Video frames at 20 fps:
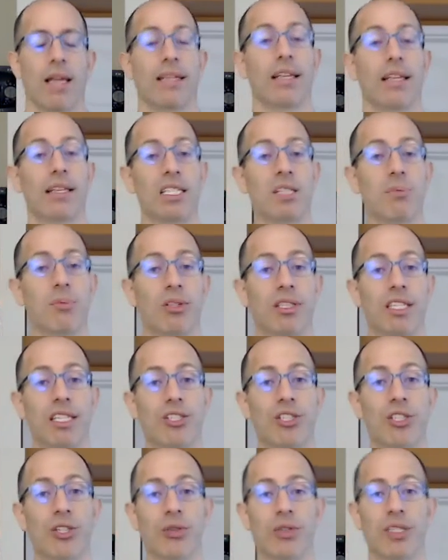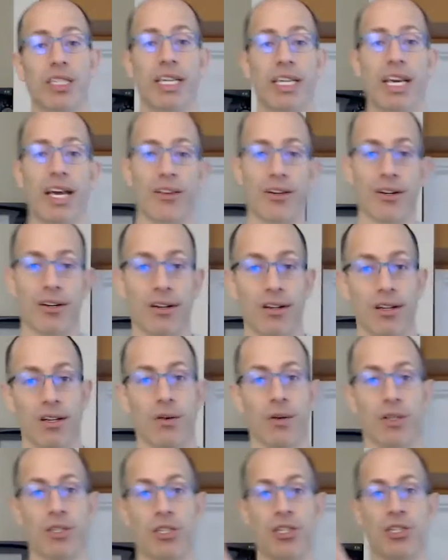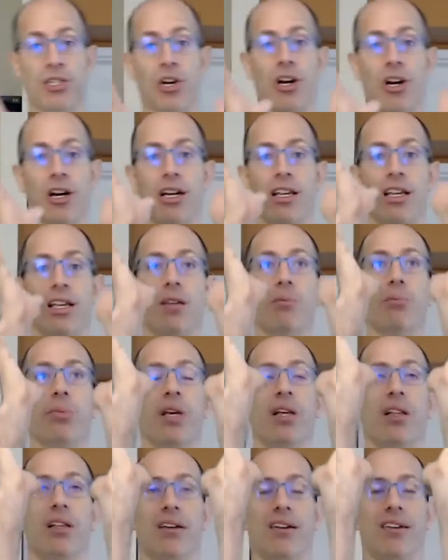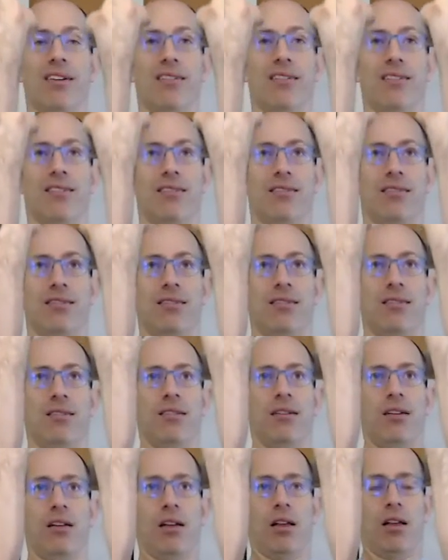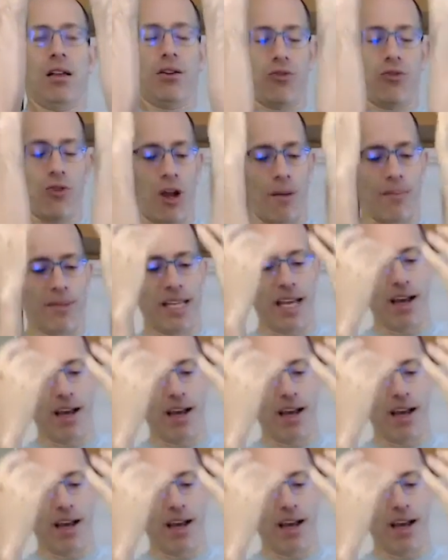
Now let's put these two together. We start in pillar, drop